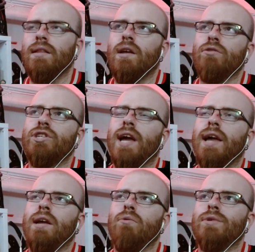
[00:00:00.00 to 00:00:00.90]
No,
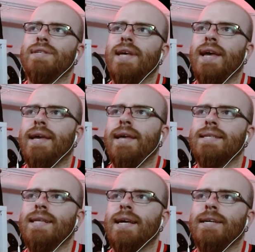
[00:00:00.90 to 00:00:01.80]
Shane I would say
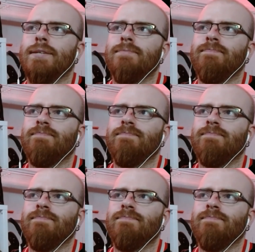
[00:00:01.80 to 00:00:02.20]
is like